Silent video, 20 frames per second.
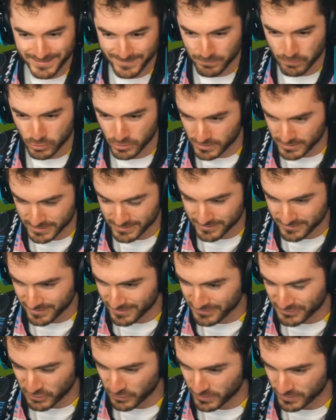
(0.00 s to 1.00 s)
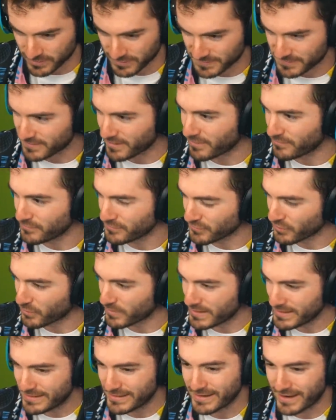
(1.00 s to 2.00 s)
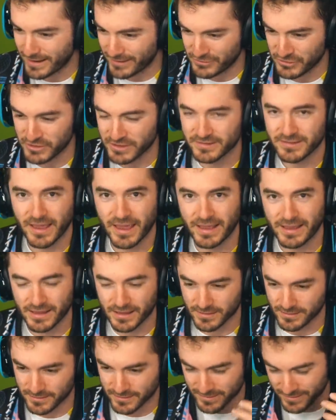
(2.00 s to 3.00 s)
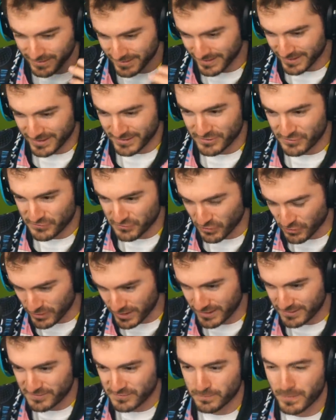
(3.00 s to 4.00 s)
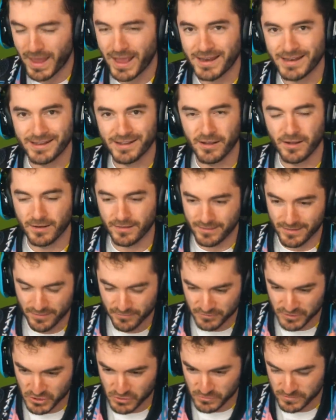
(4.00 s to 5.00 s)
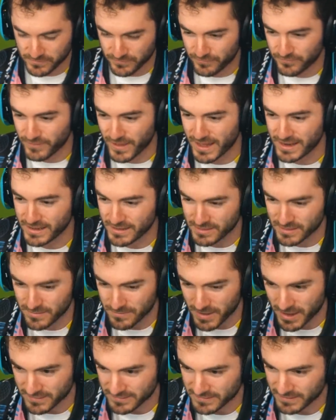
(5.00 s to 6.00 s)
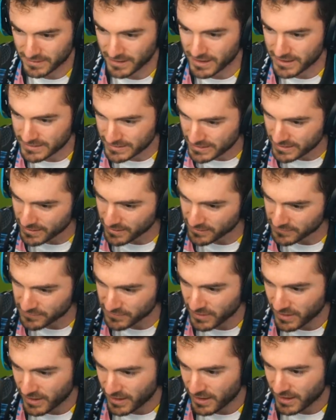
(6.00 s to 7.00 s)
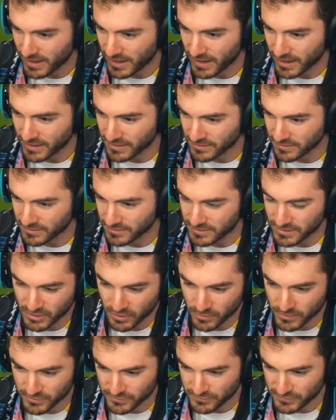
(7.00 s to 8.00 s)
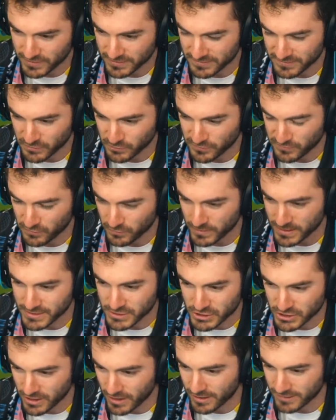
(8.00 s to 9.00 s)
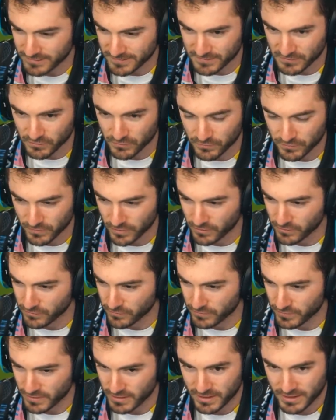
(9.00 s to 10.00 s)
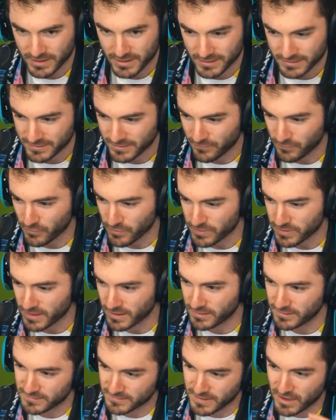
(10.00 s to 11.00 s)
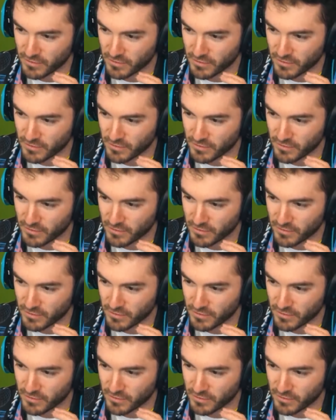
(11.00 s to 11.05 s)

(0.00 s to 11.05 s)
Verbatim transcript: brilliant at doing this stuff, so he can actually take it and start expanding on it after you fed in the basic ideas. And, you know, we just get some screenshots of different things.